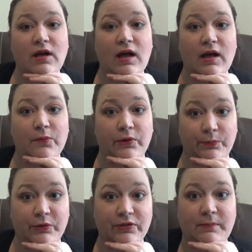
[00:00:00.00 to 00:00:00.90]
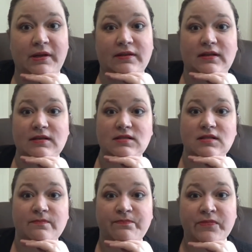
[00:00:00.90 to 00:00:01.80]
I will put them on the list.
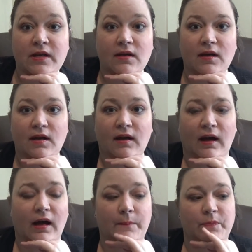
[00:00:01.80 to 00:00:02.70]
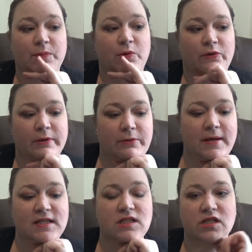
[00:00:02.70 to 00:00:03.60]
The more
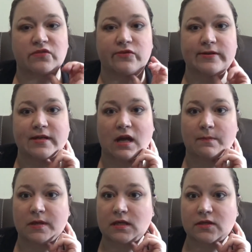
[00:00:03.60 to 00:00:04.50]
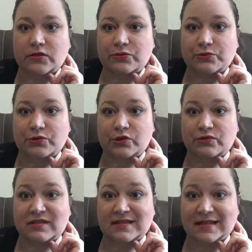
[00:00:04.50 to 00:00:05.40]
requests for a topic, the sooner you'll
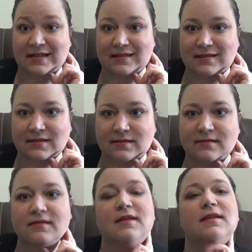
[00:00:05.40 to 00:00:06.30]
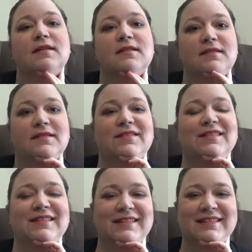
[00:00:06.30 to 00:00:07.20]
see it.
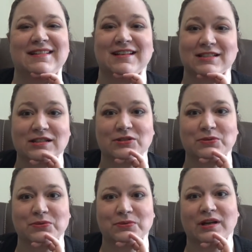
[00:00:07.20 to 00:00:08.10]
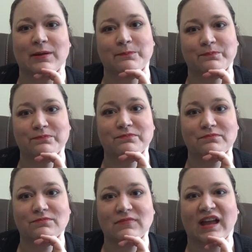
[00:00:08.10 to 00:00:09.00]
Because I
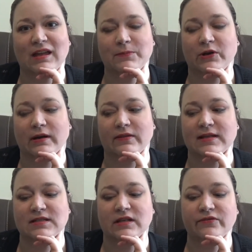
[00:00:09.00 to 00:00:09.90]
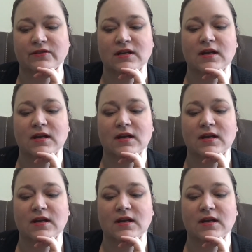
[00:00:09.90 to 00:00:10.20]
keep track of that stuff.